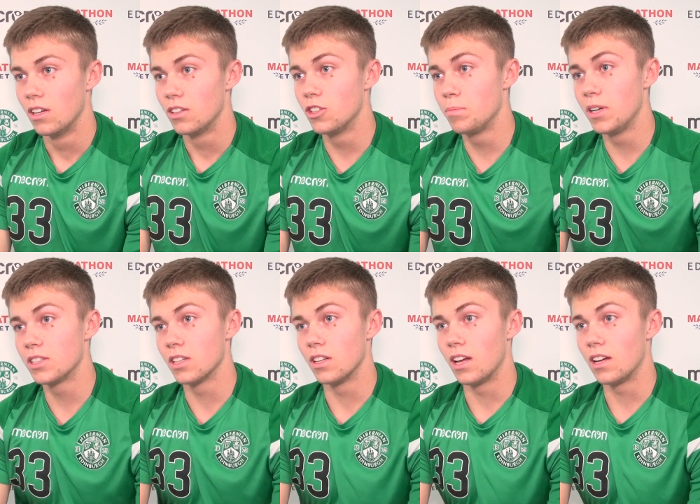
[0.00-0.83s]
just
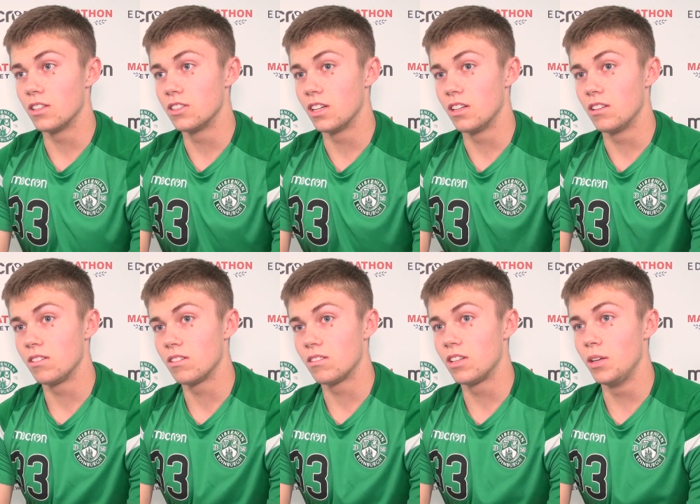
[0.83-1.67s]
basically that, said
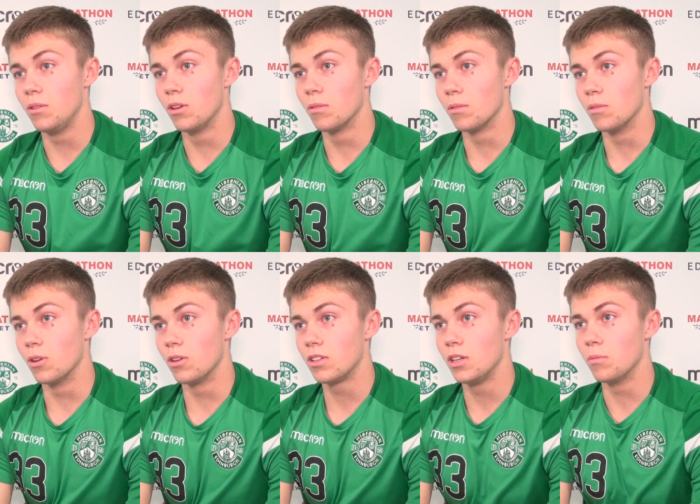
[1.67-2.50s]
keep doing what I'm
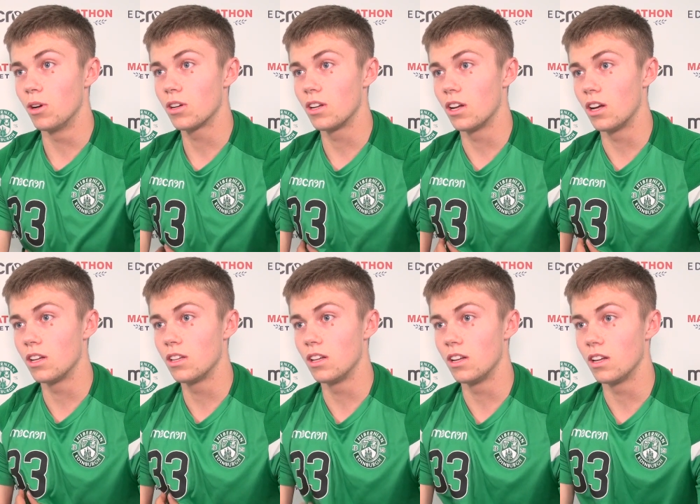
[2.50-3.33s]
doing, keep working
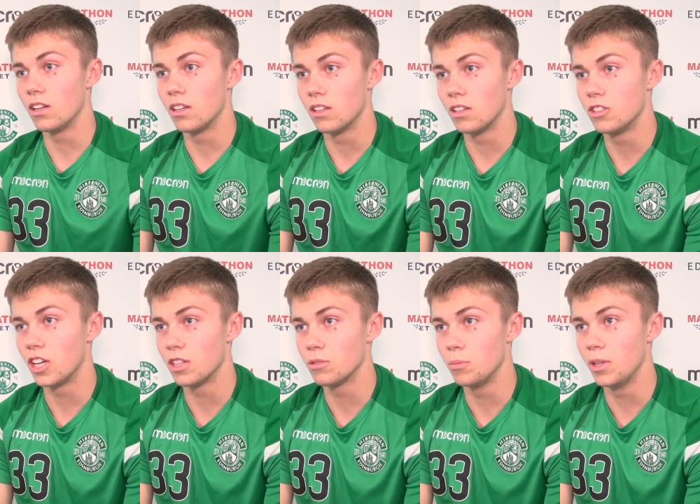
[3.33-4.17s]
hard, and a
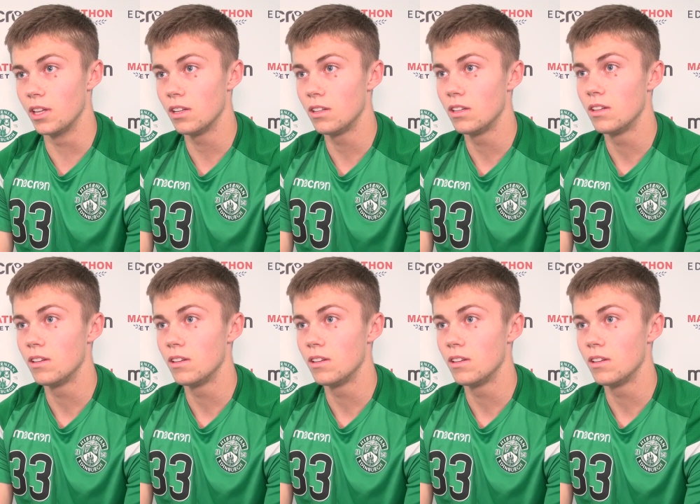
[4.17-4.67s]
chance will be there.